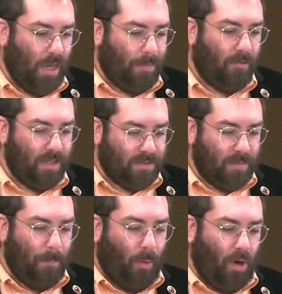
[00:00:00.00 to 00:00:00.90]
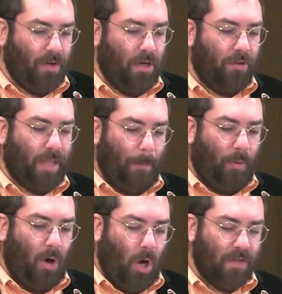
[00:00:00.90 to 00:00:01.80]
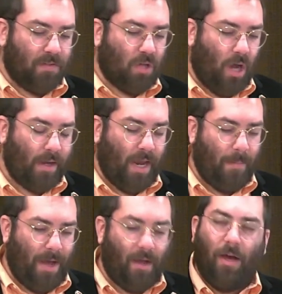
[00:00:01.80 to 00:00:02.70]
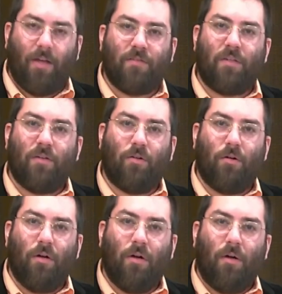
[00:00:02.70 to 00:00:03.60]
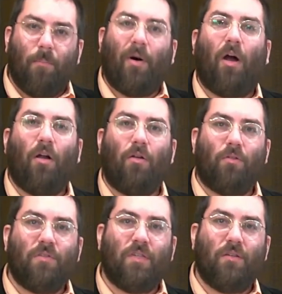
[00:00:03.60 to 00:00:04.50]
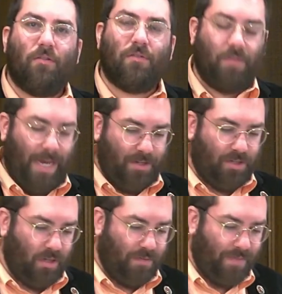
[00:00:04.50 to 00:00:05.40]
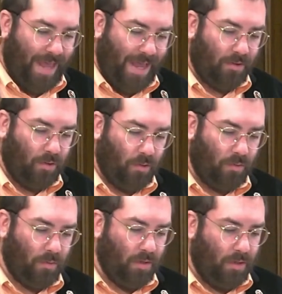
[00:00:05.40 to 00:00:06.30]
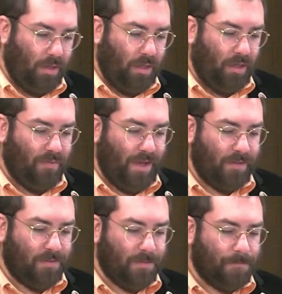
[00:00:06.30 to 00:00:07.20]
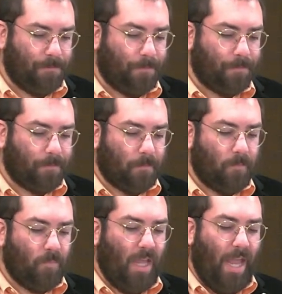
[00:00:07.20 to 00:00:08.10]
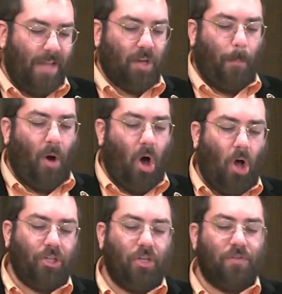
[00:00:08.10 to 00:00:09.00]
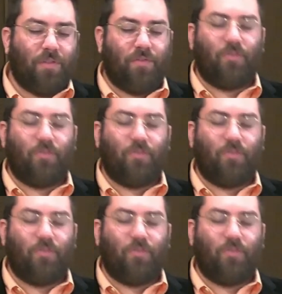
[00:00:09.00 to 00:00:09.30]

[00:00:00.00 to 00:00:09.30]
But it's important to note that Paul is talking about a single part or single section of that whole event. And so Paul uses